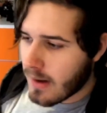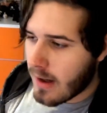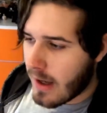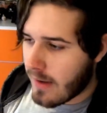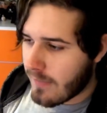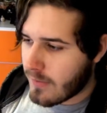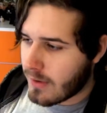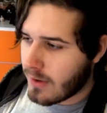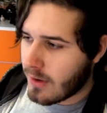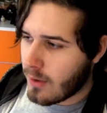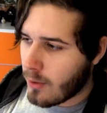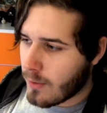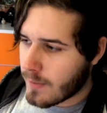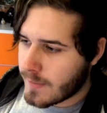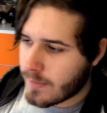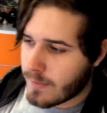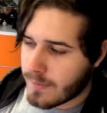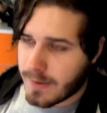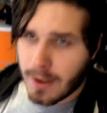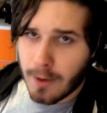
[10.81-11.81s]
I've got it all
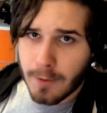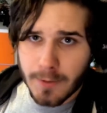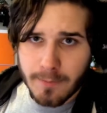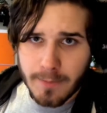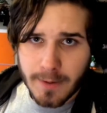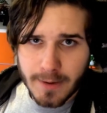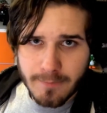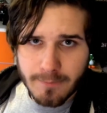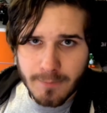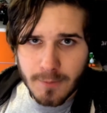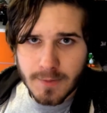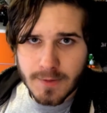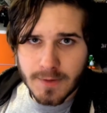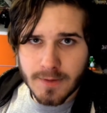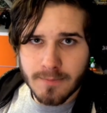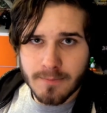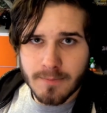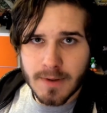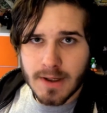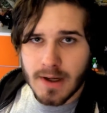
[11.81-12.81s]
sorted out on my
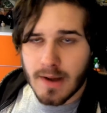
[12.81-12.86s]
computer.